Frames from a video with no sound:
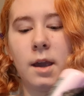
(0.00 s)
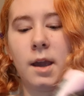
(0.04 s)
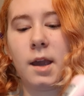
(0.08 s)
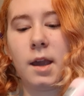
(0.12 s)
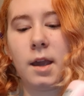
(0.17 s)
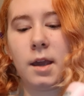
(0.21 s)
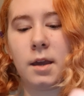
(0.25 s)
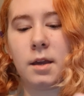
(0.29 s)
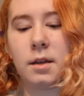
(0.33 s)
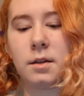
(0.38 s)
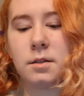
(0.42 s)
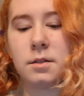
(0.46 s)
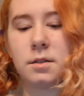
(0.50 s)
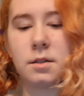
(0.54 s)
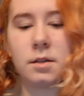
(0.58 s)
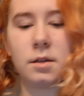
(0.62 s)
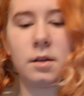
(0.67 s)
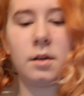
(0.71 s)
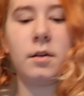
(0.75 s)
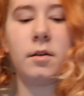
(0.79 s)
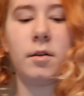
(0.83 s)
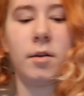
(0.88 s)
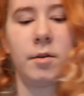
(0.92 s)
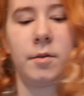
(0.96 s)
And
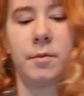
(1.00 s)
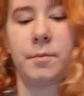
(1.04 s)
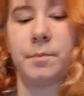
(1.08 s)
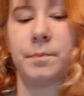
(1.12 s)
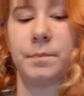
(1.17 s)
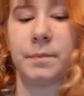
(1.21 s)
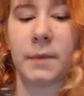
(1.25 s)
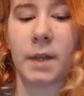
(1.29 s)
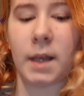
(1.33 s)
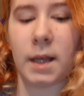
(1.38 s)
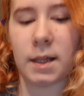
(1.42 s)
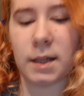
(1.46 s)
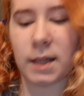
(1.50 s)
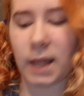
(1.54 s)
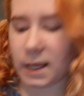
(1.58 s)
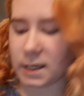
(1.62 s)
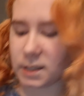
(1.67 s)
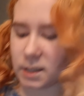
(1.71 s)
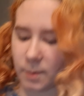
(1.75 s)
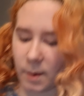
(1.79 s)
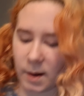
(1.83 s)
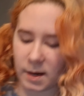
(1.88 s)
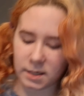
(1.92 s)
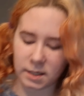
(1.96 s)
um,
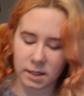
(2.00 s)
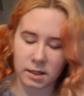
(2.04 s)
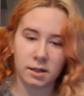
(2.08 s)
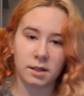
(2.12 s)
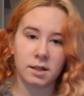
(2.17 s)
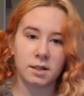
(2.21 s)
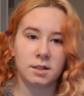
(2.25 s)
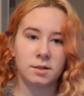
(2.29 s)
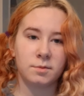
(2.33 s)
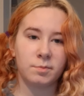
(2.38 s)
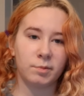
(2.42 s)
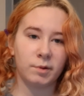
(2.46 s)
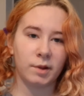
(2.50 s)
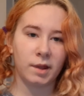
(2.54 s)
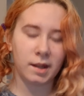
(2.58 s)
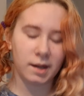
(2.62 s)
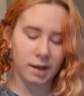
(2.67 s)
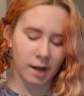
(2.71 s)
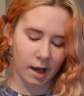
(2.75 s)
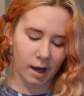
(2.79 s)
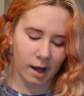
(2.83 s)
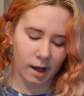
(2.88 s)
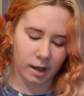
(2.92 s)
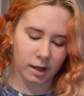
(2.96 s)
last time I did this split
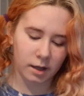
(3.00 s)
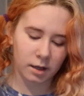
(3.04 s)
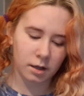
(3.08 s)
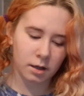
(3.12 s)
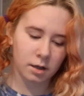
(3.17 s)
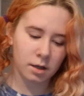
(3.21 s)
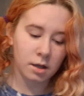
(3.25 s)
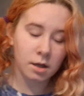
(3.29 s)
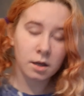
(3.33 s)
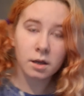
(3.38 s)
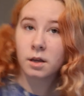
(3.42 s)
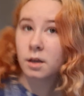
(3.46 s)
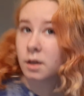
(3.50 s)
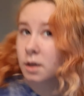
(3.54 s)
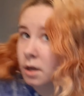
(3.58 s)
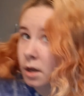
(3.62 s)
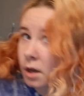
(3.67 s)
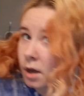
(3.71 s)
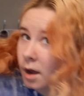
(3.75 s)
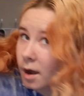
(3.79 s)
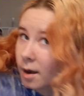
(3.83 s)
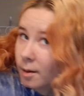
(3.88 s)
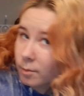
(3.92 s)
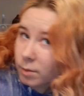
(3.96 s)
dye,
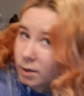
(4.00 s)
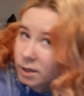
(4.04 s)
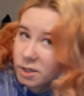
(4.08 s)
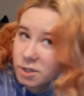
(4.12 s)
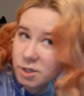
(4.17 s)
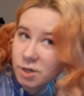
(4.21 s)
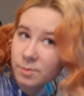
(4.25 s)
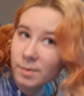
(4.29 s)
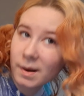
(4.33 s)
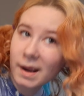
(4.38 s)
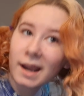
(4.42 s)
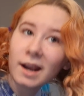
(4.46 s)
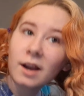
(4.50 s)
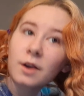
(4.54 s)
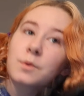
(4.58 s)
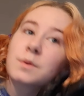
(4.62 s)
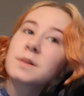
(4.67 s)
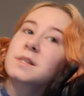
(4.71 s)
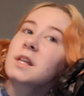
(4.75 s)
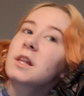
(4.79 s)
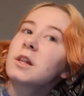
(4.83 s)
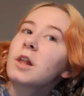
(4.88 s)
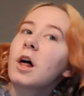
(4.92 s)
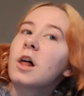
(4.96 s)
I'm pretty sure my hair
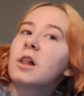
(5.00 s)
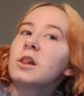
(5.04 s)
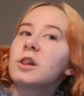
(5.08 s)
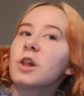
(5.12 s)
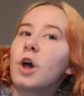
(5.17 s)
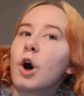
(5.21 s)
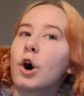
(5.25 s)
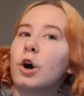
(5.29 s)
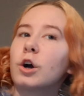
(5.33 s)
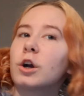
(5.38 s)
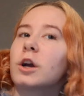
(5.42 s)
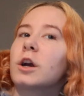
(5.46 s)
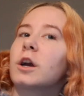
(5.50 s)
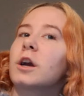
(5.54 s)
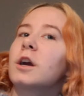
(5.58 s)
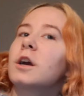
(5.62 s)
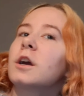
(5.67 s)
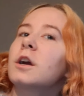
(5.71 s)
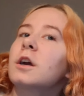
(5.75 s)
was a lot longer